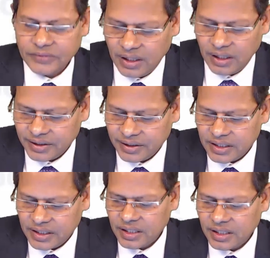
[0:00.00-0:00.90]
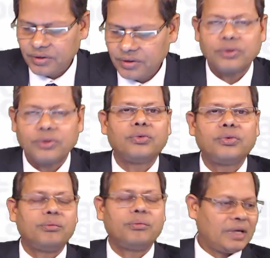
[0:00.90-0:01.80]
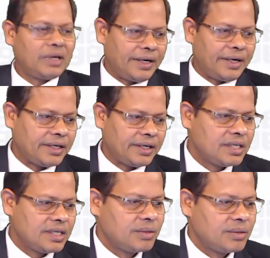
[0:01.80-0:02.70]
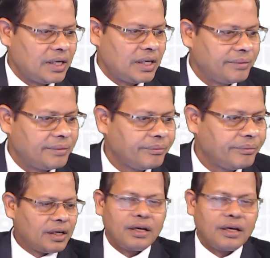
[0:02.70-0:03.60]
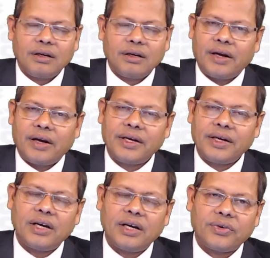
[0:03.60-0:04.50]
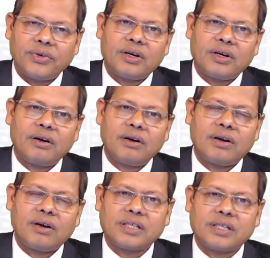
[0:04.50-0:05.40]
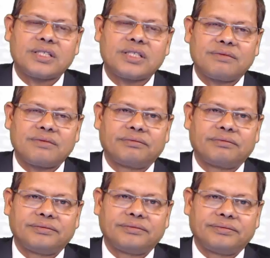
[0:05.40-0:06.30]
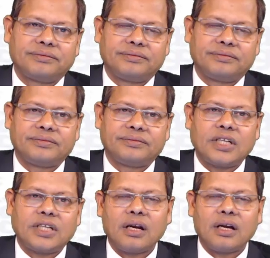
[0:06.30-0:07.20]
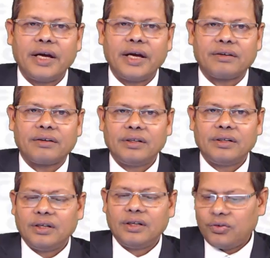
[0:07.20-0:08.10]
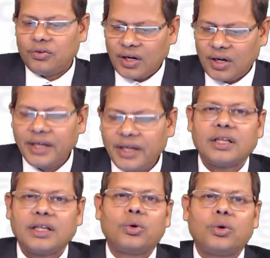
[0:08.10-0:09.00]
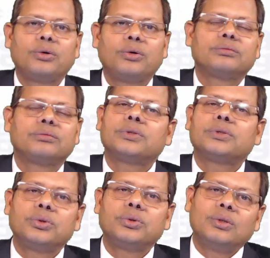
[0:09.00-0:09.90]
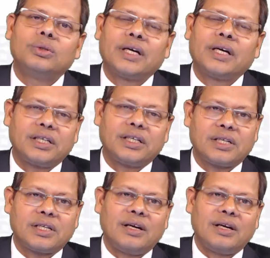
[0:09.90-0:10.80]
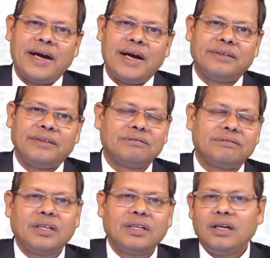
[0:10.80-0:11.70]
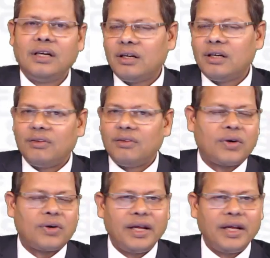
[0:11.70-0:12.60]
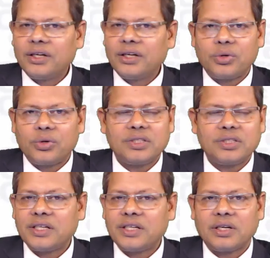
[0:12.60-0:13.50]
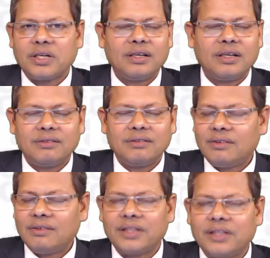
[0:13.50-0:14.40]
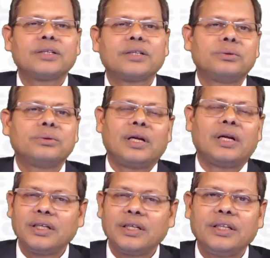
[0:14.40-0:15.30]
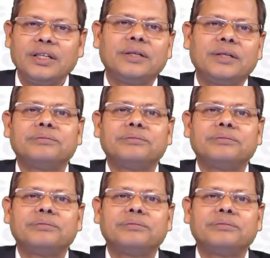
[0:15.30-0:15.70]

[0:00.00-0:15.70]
Like that you have to form an idea. Similarly, renting of trucks on hire for laying the road to agriculture land. For laying roads there is nothing in the